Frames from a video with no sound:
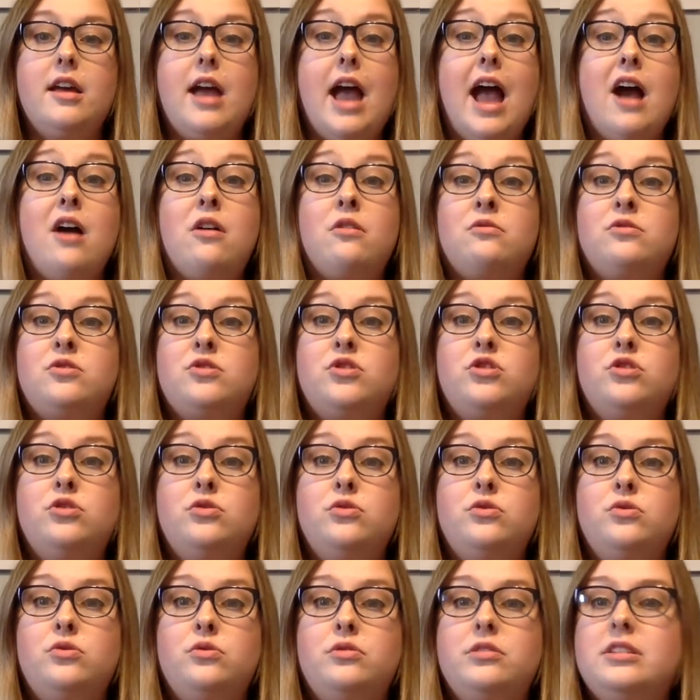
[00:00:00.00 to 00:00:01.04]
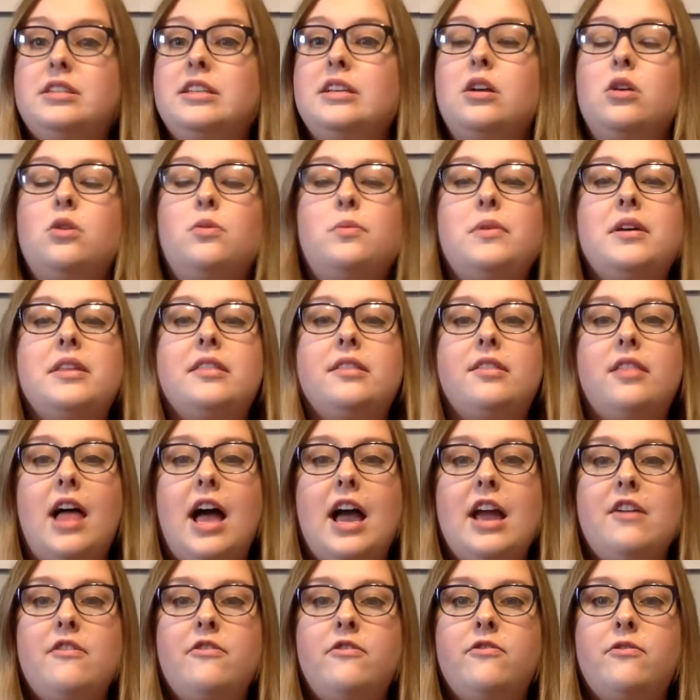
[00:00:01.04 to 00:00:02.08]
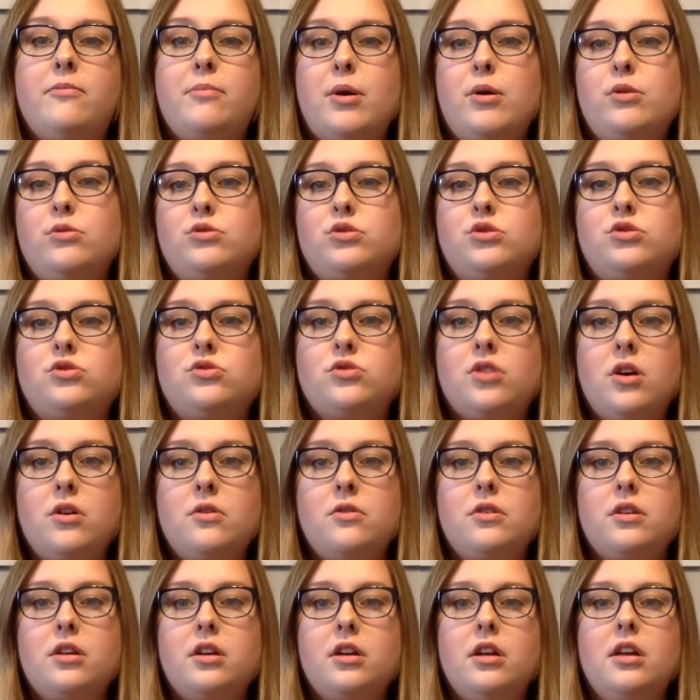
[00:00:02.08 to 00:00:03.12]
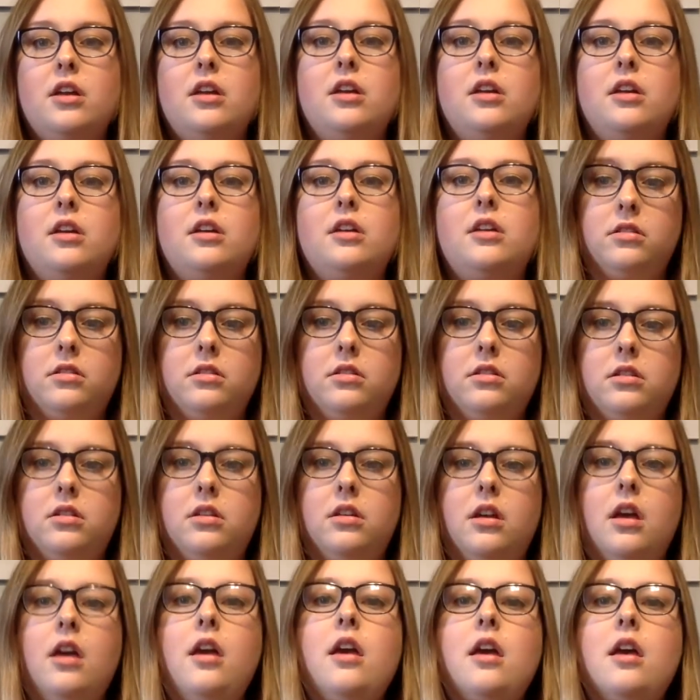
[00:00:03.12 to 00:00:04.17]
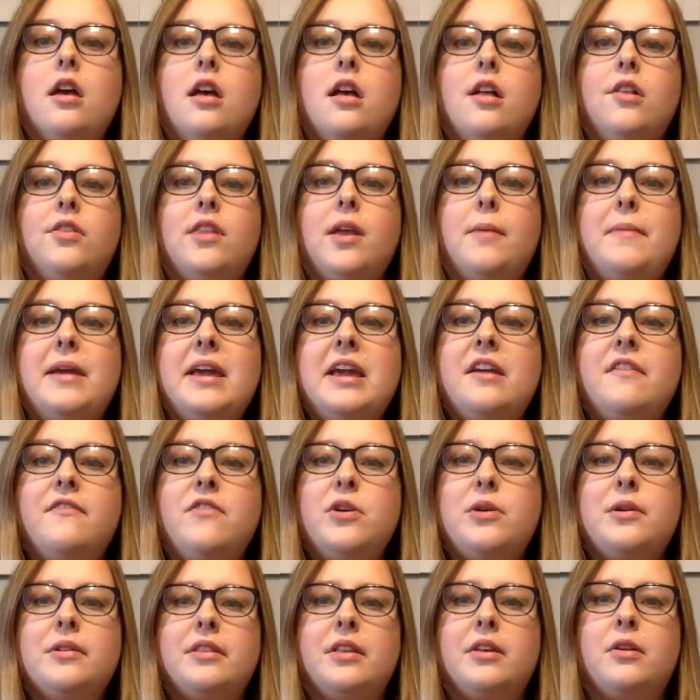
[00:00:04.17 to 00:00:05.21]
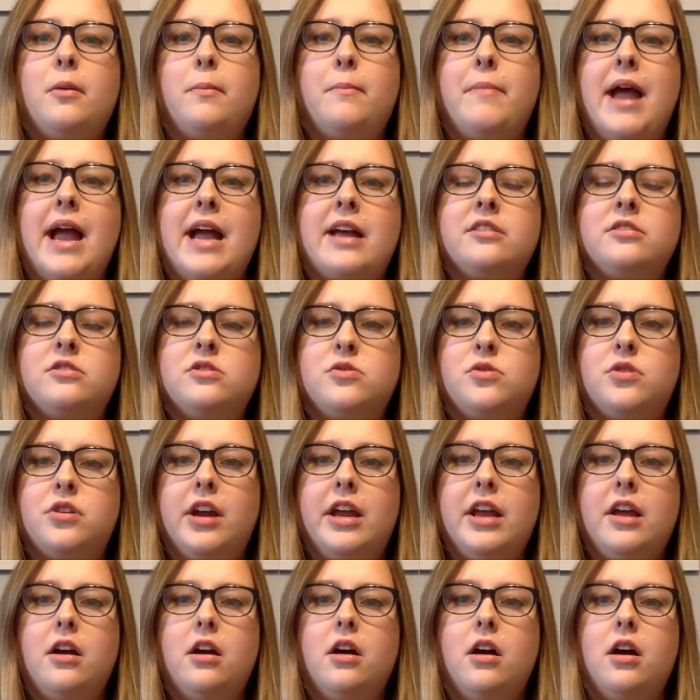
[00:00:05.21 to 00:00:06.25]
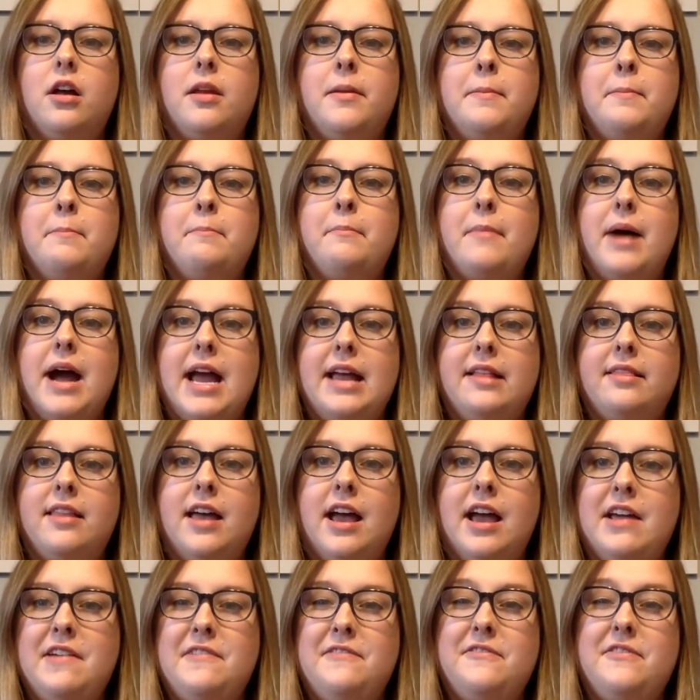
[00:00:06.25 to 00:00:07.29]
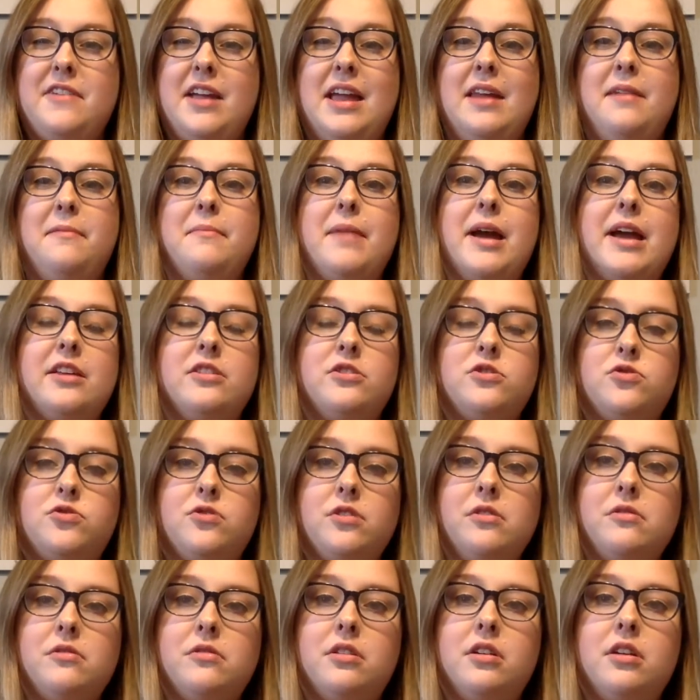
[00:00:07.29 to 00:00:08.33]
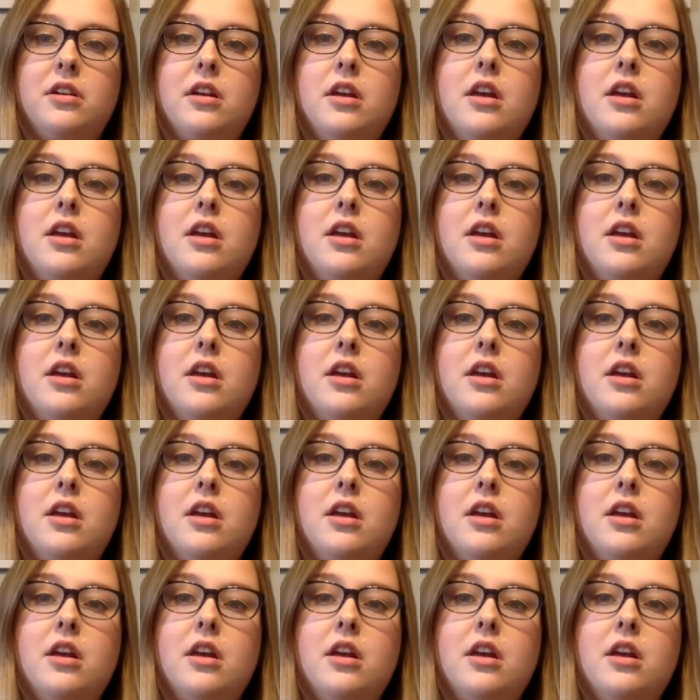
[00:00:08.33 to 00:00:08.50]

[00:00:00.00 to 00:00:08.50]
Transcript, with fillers: how to deal with life post stroke. Let me give you a little backstory on my life and my stroke.